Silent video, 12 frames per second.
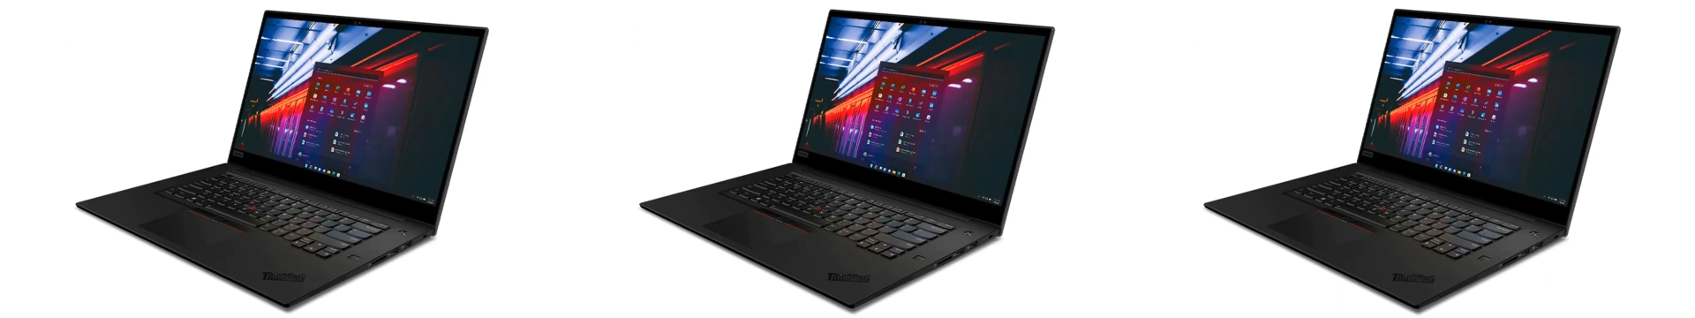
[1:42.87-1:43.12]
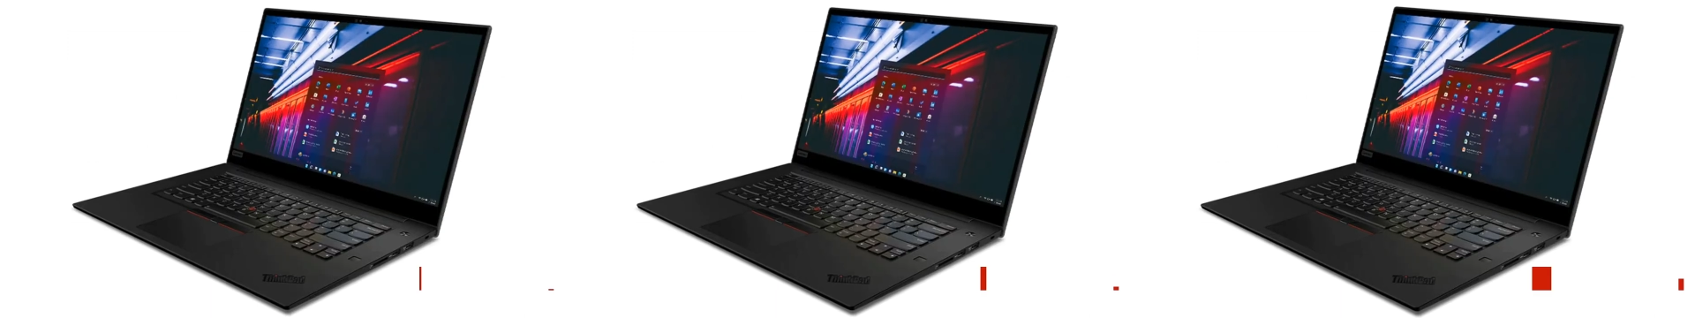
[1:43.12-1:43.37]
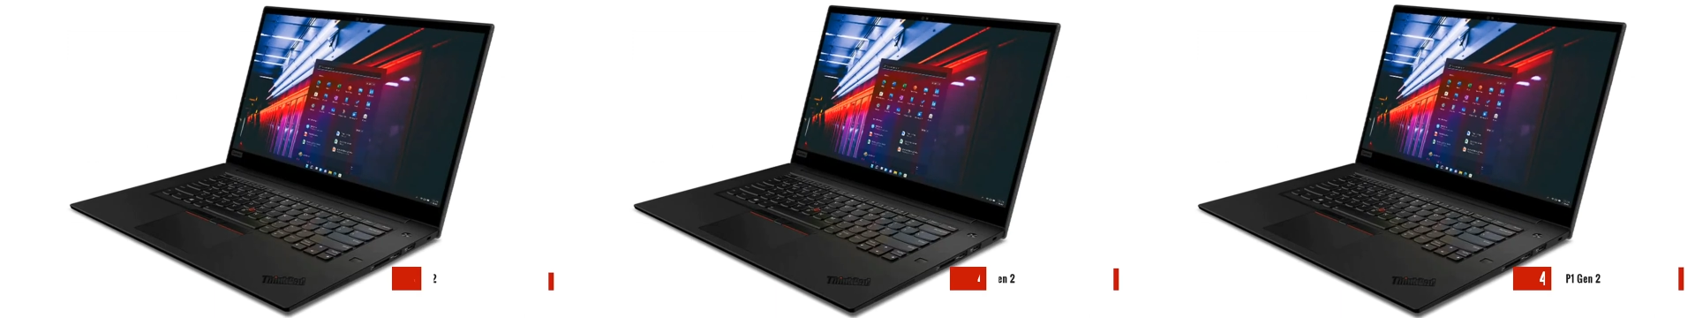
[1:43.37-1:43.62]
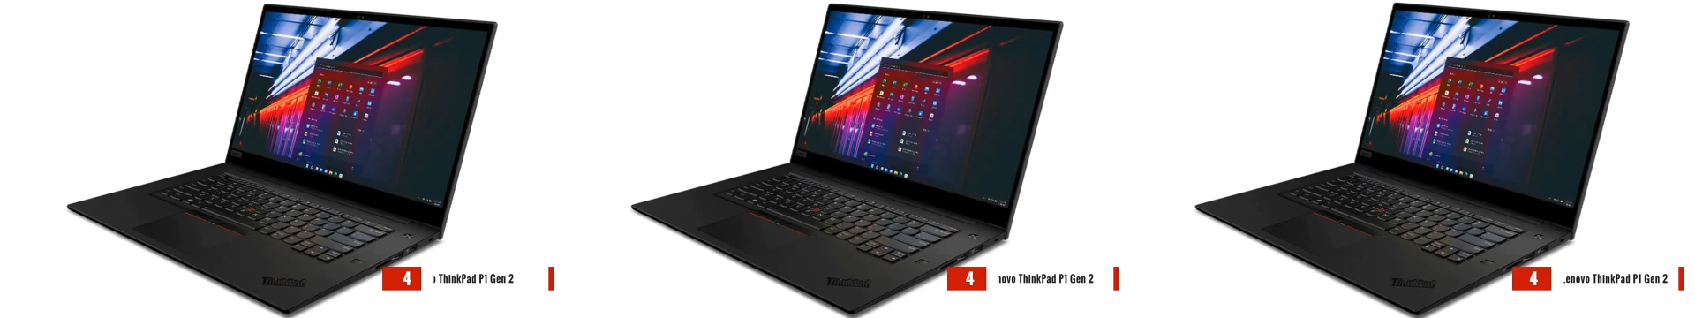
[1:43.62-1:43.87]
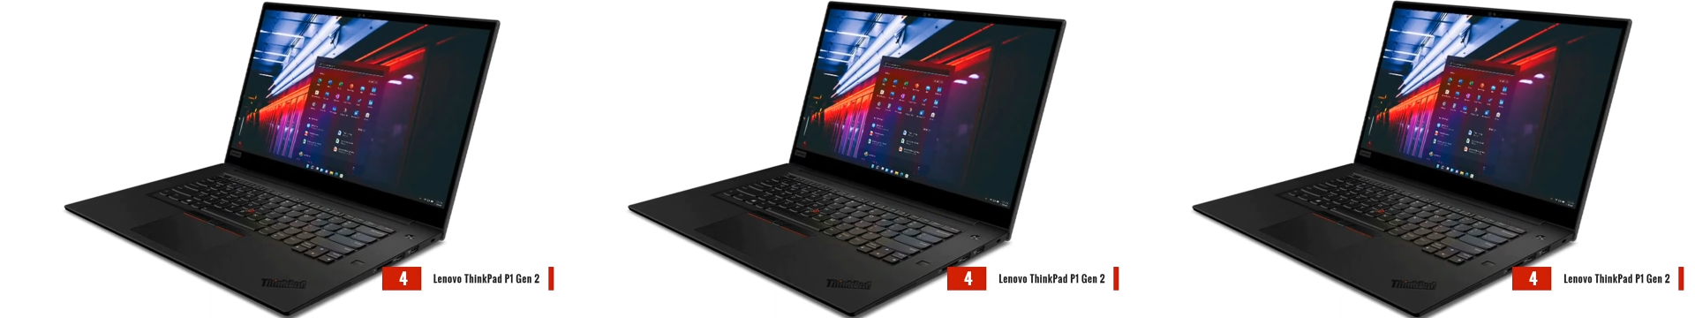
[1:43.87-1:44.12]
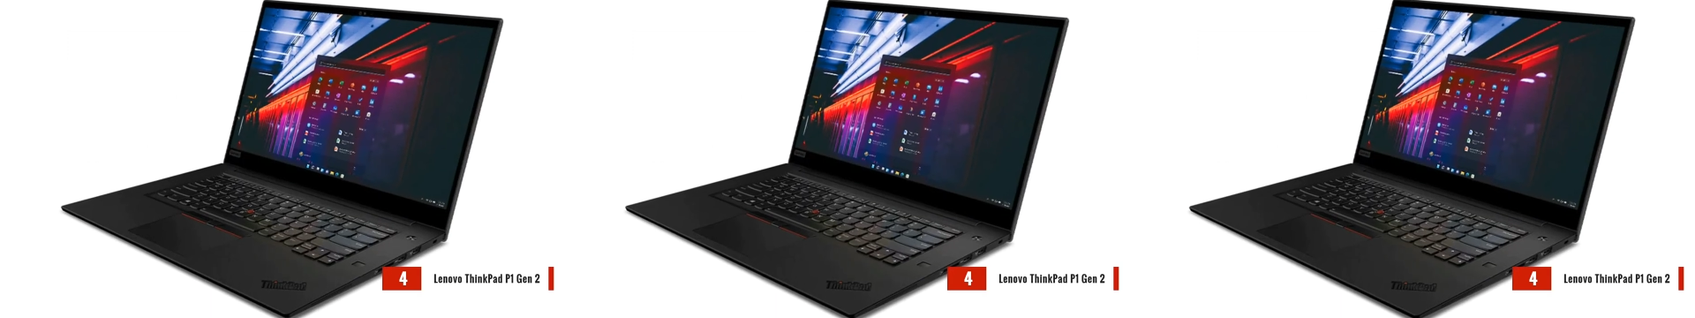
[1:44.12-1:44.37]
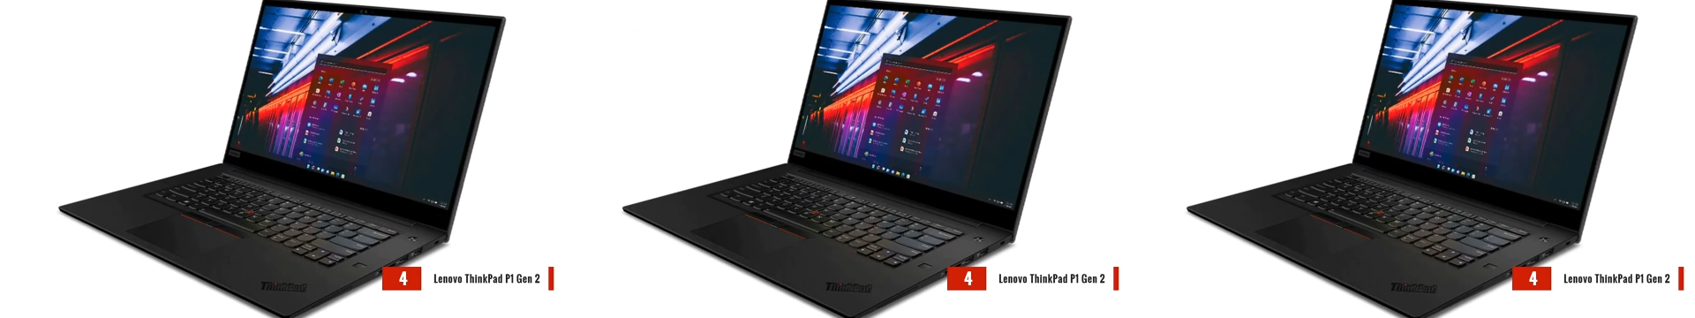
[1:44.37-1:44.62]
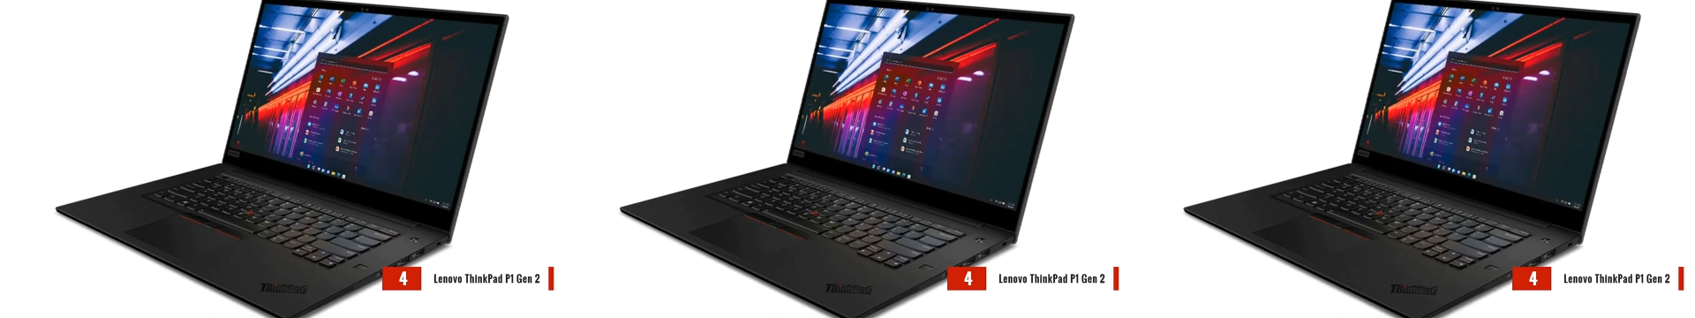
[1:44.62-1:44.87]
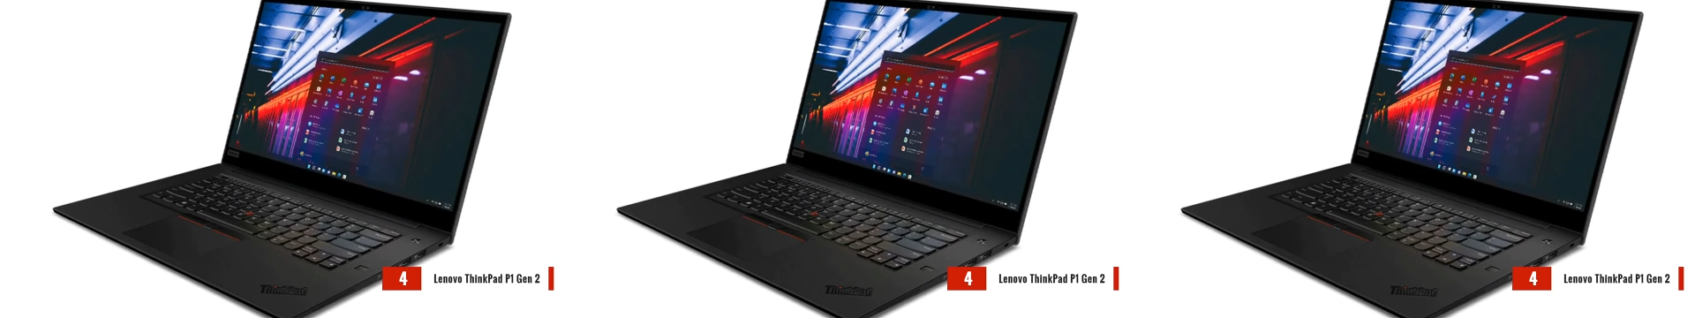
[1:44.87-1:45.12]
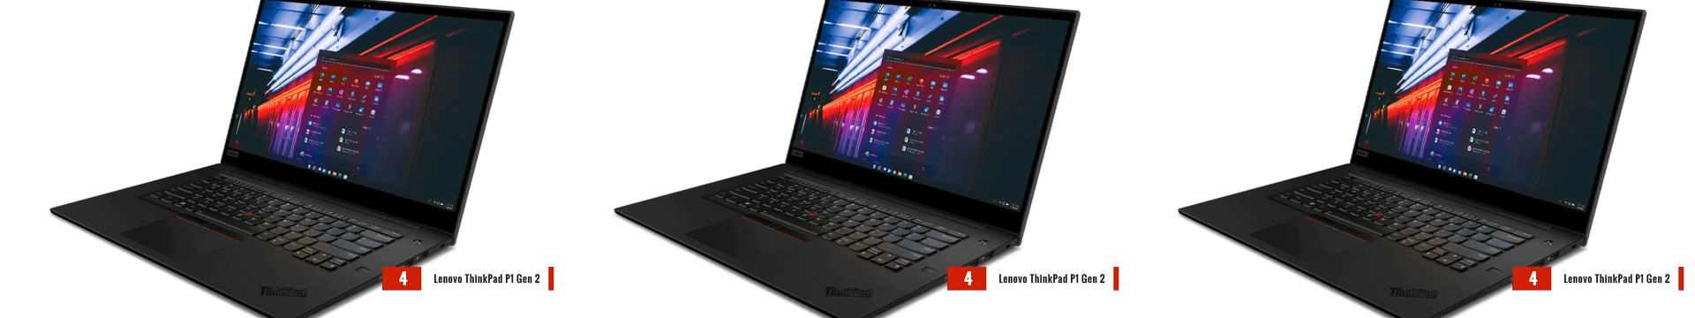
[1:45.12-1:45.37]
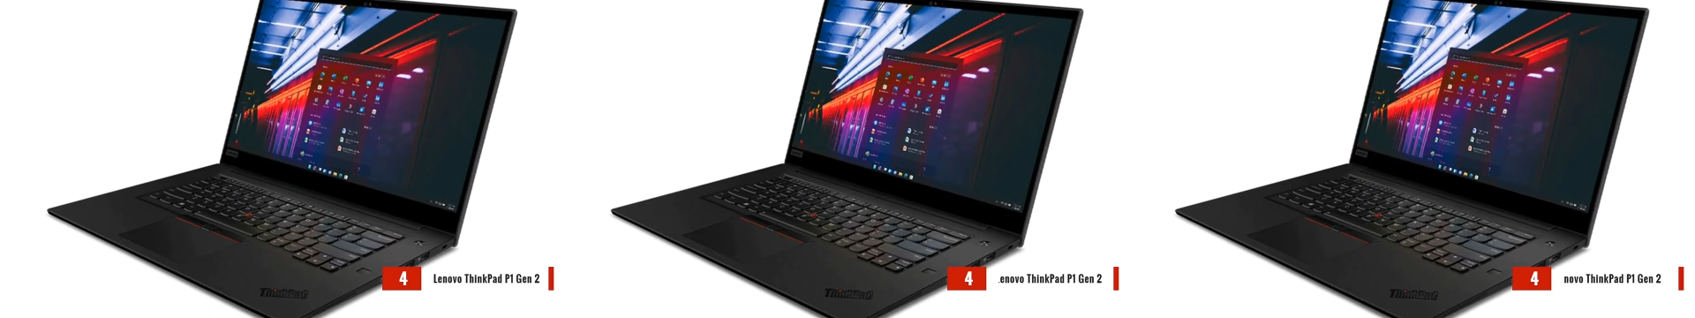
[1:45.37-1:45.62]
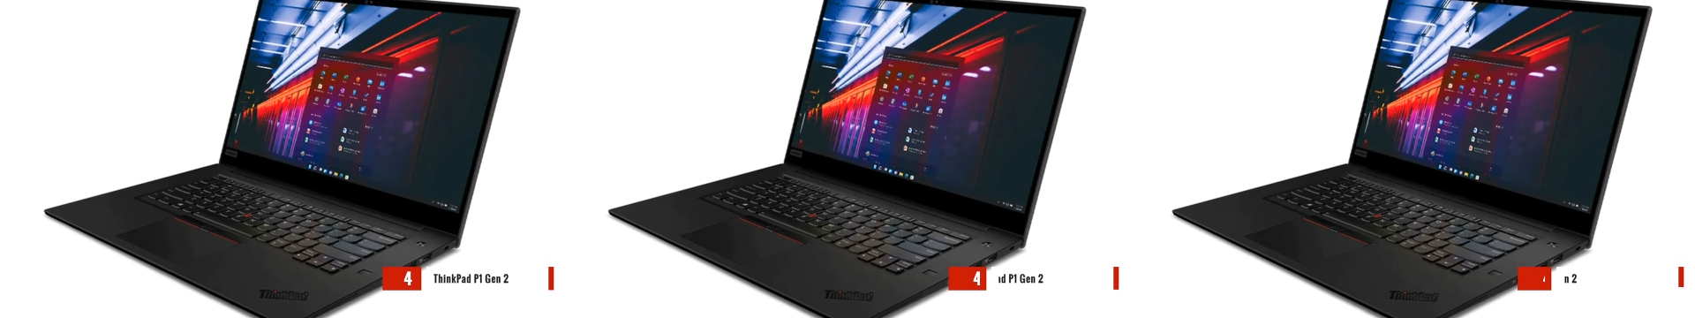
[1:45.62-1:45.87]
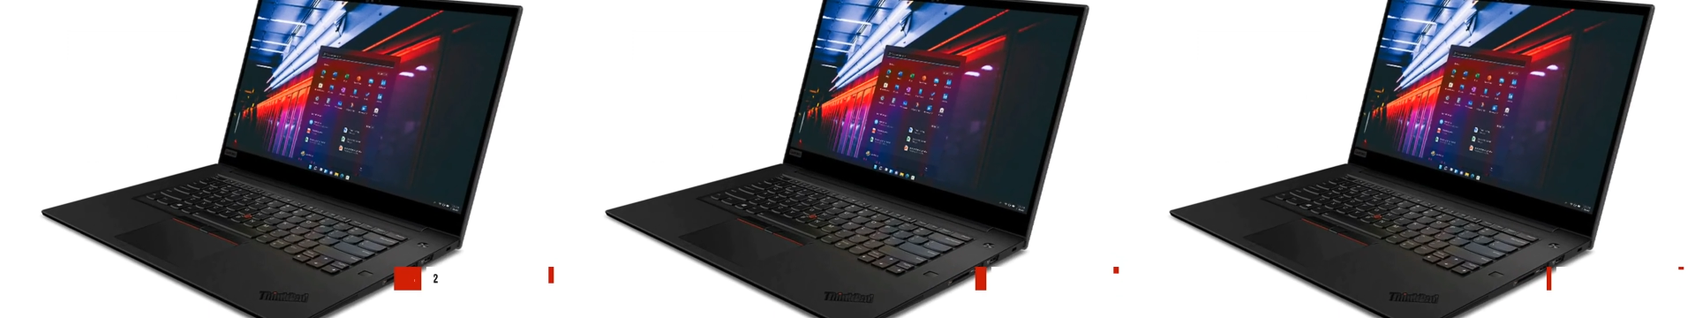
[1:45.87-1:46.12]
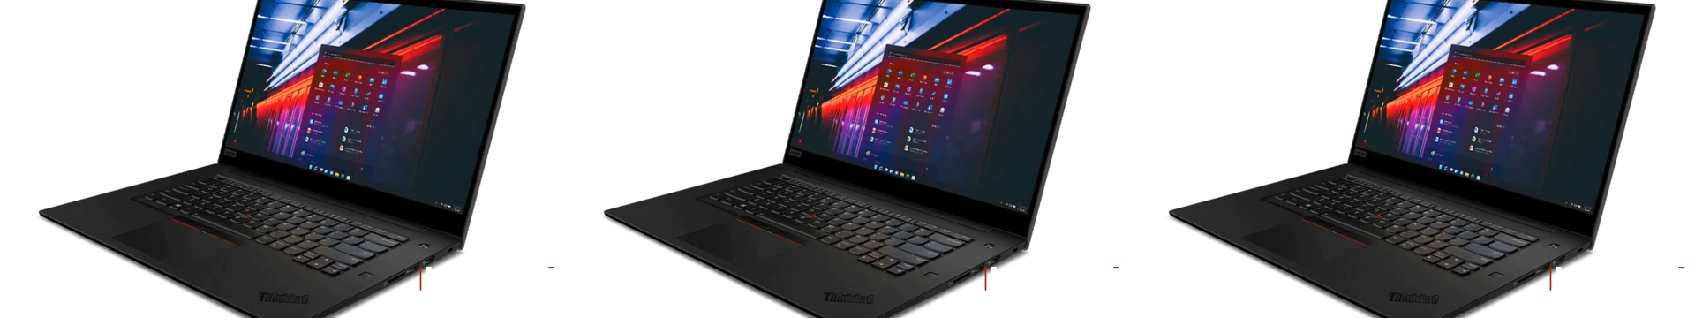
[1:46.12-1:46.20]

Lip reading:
Nobody's mouth can be seen.